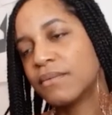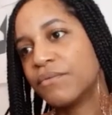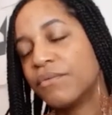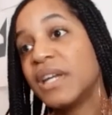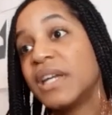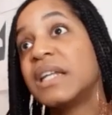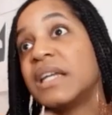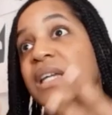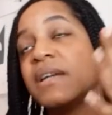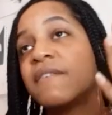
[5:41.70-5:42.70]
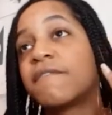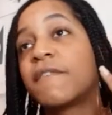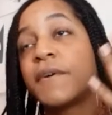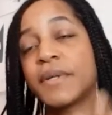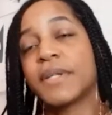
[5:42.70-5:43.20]
really
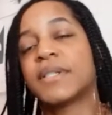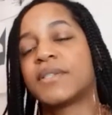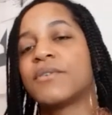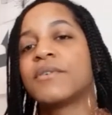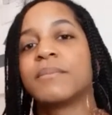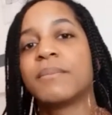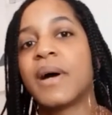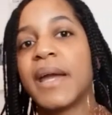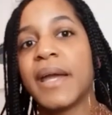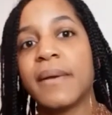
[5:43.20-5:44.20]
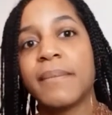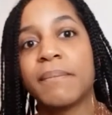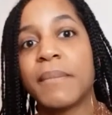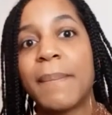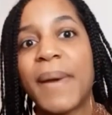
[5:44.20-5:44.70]
focused on my
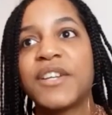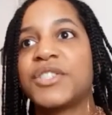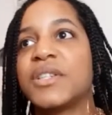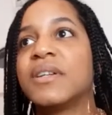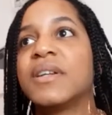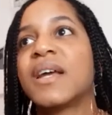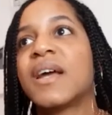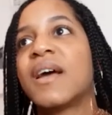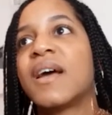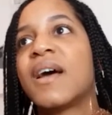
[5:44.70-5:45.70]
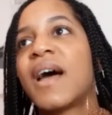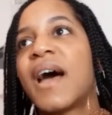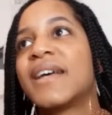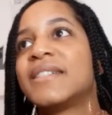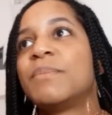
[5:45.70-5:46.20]
passion
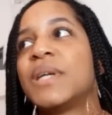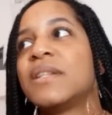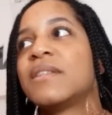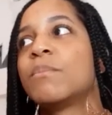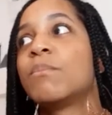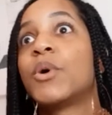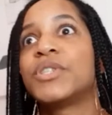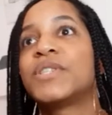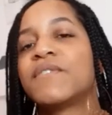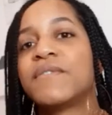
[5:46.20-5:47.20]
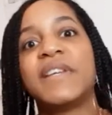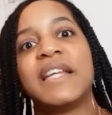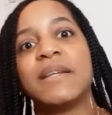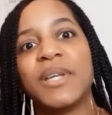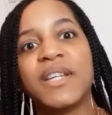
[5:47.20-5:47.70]
has been the most
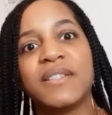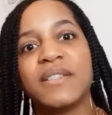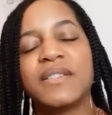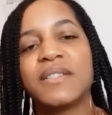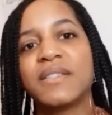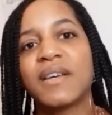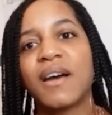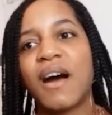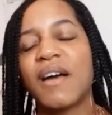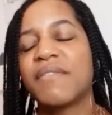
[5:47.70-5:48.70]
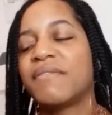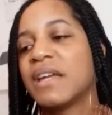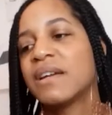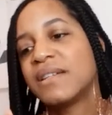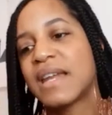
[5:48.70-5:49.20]
fulfilling, because I
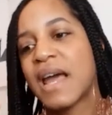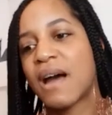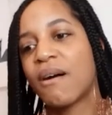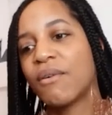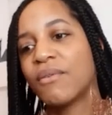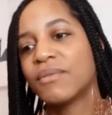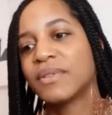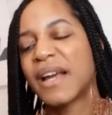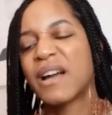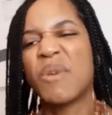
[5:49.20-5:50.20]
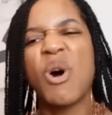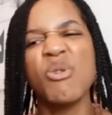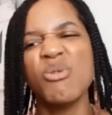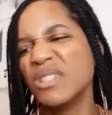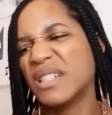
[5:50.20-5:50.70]
think now, like, I'm
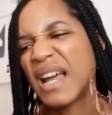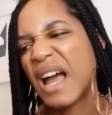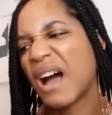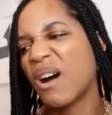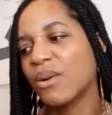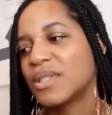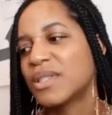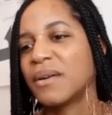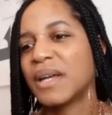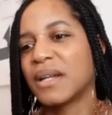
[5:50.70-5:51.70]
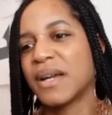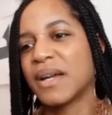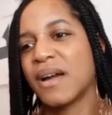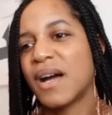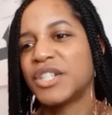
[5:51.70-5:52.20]
older now, so, and
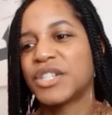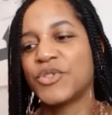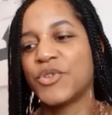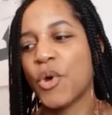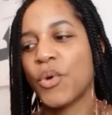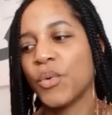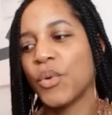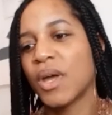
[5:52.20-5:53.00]
I just know